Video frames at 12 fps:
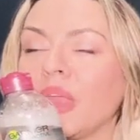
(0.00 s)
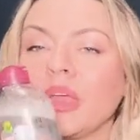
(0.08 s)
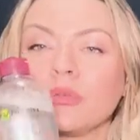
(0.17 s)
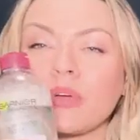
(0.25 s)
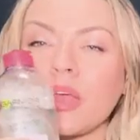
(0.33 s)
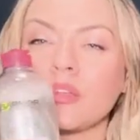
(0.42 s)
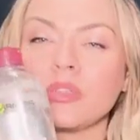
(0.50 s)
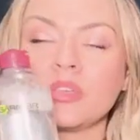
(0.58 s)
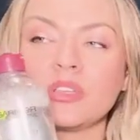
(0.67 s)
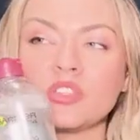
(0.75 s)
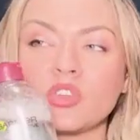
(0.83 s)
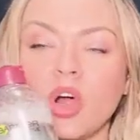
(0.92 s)
rather than
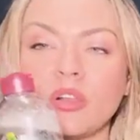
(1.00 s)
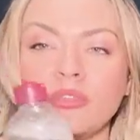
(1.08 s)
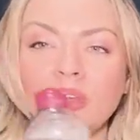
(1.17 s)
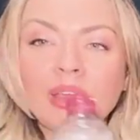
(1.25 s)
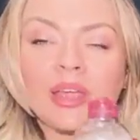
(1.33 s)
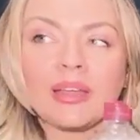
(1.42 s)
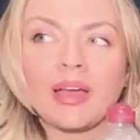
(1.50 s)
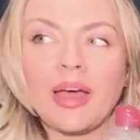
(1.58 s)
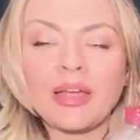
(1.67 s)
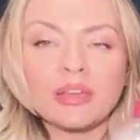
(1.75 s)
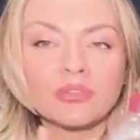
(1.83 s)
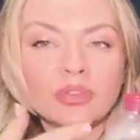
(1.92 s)
dissolving, it
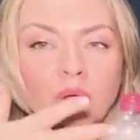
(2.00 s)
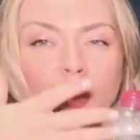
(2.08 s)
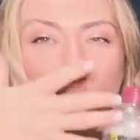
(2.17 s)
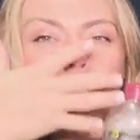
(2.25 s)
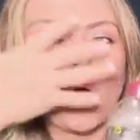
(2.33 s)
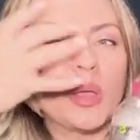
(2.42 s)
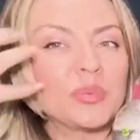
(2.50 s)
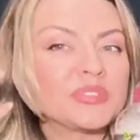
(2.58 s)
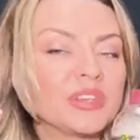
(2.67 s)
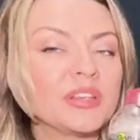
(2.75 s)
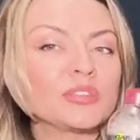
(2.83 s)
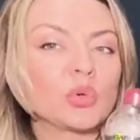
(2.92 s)
kind of like wipes
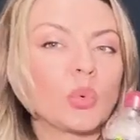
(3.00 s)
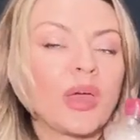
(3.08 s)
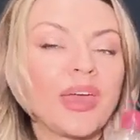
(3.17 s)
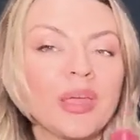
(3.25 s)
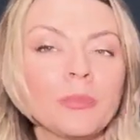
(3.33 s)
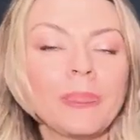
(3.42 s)
things away.